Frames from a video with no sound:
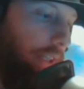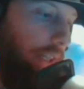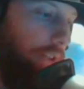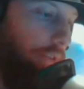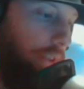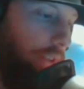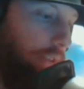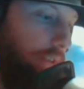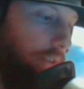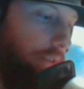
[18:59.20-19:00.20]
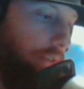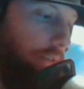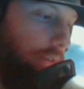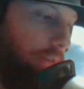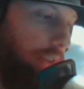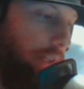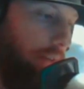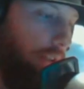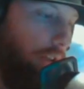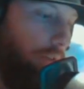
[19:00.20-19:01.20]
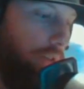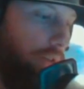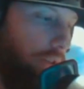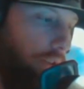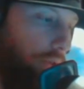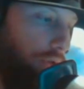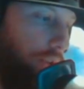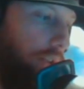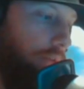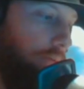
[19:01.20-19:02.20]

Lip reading: I do this. I'm going to go into the Dodrio